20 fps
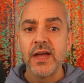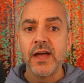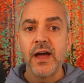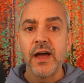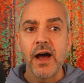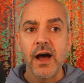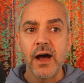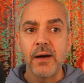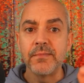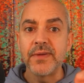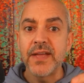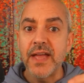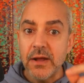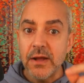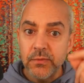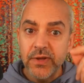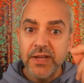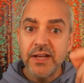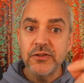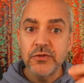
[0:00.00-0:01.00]

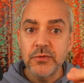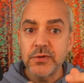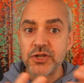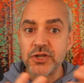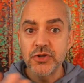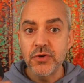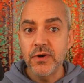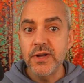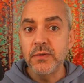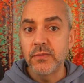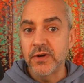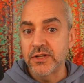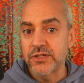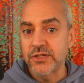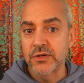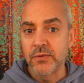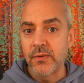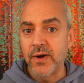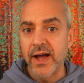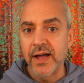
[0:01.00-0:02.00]
and we get to enjoy it
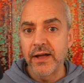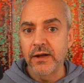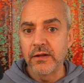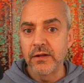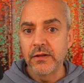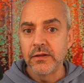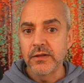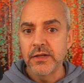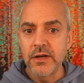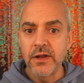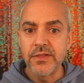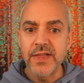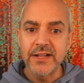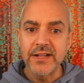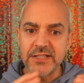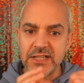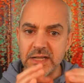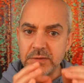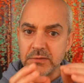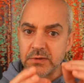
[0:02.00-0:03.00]
once in a while. You know,
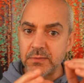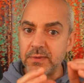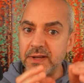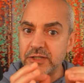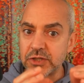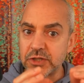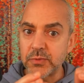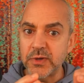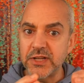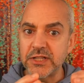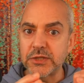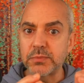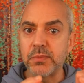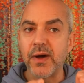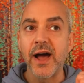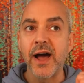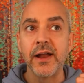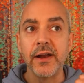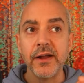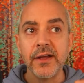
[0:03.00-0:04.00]
that seems to be a sweet
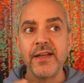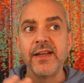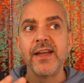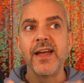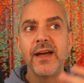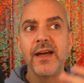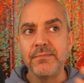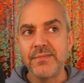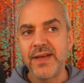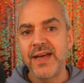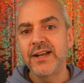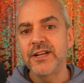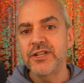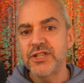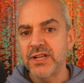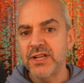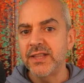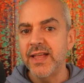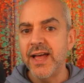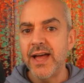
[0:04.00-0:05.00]
spot. And
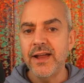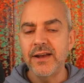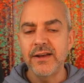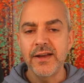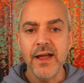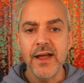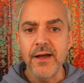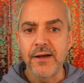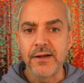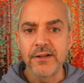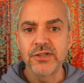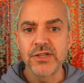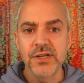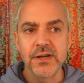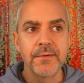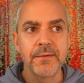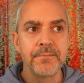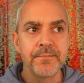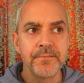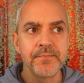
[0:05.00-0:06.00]
managing that, yeah, it's
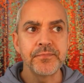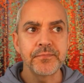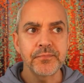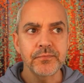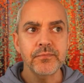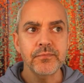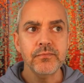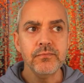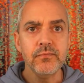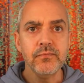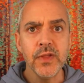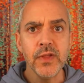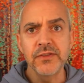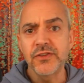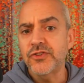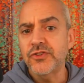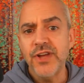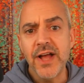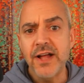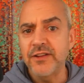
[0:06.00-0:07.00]

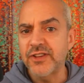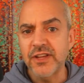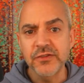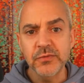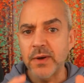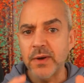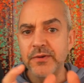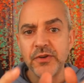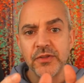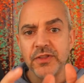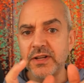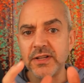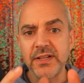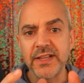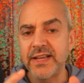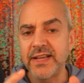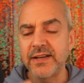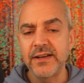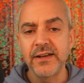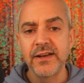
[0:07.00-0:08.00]
a challenge. That's why we do the
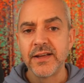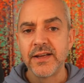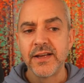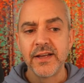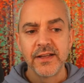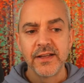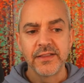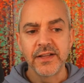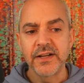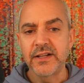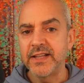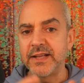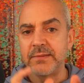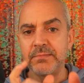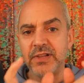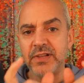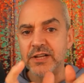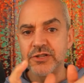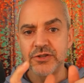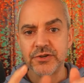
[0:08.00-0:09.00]
clean
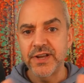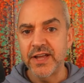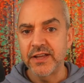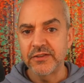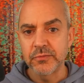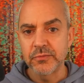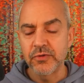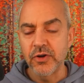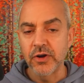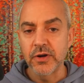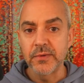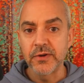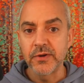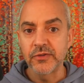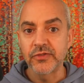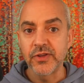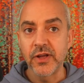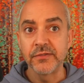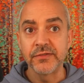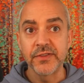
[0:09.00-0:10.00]
pleasure days and Program
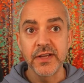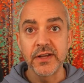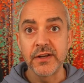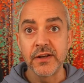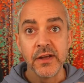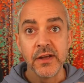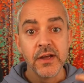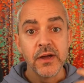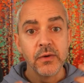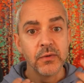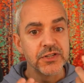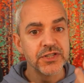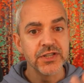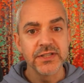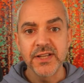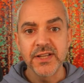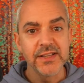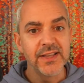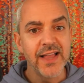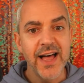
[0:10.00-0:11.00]
Yourself Thin, which
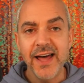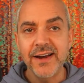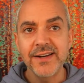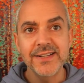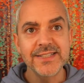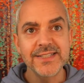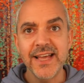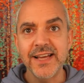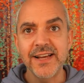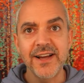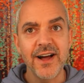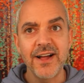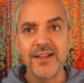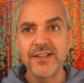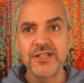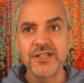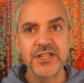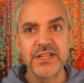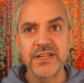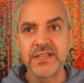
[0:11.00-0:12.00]
is a lot of
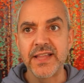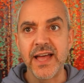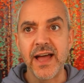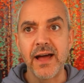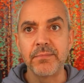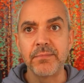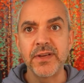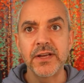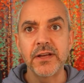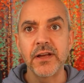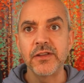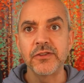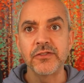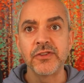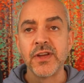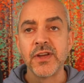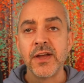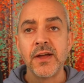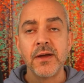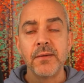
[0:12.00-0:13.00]
psychology in that, because
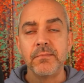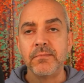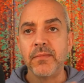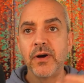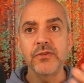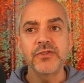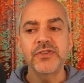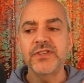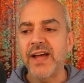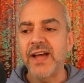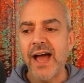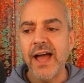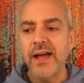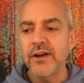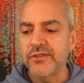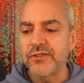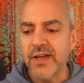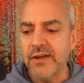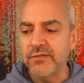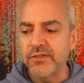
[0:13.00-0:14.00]
most
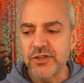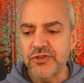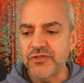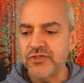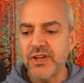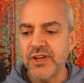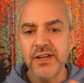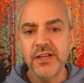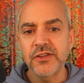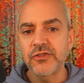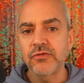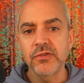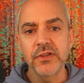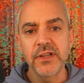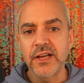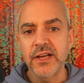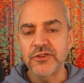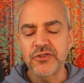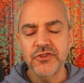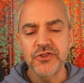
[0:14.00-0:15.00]
dieters have the shittiest
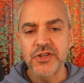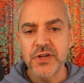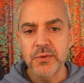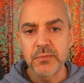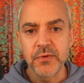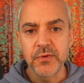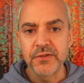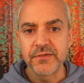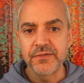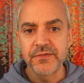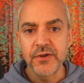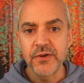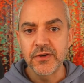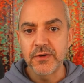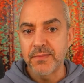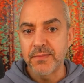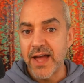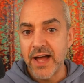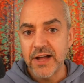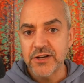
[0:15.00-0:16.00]
relationship with food
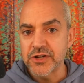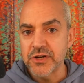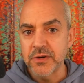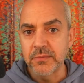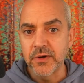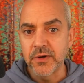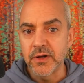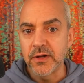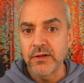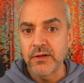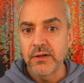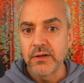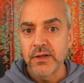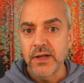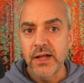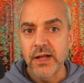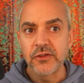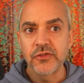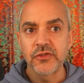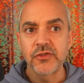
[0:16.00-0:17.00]
imaginable.
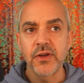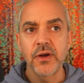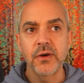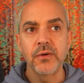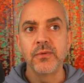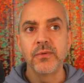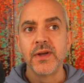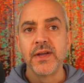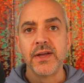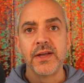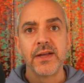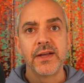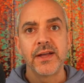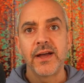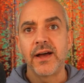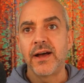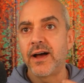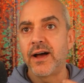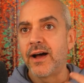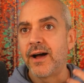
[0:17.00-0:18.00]
And so,
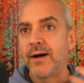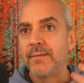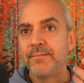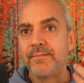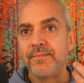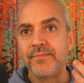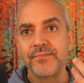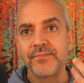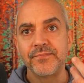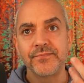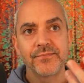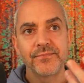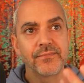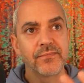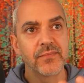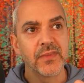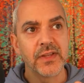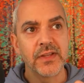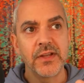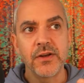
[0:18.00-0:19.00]

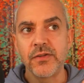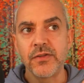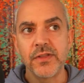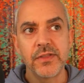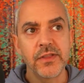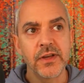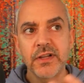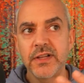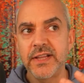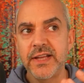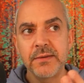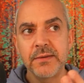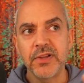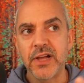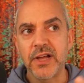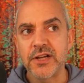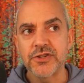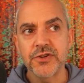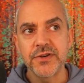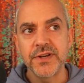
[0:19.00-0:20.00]
you know, the clean
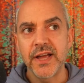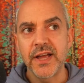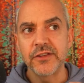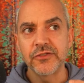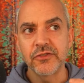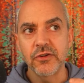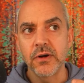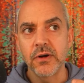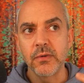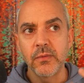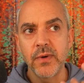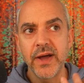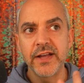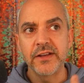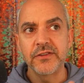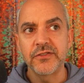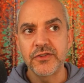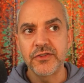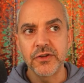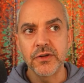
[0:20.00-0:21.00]
pleasure days are a way
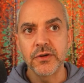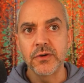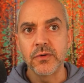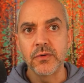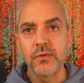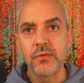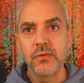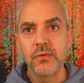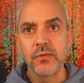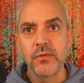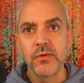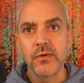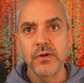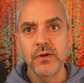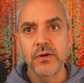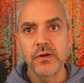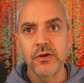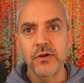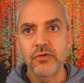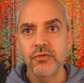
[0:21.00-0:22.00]
to
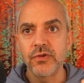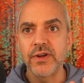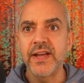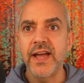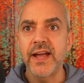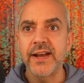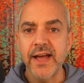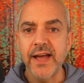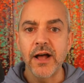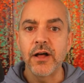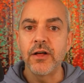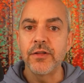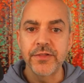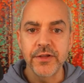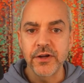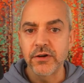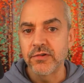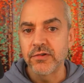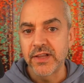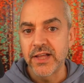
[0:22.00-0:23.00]
create a
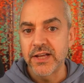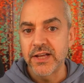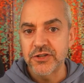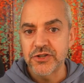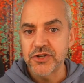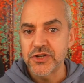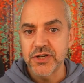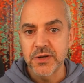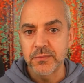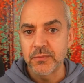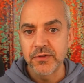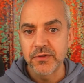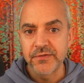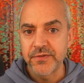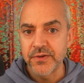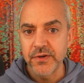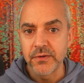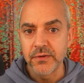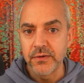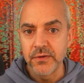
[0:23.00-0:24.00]
healthier relationship with
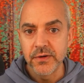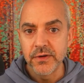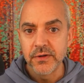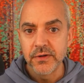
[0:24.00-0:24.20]
food.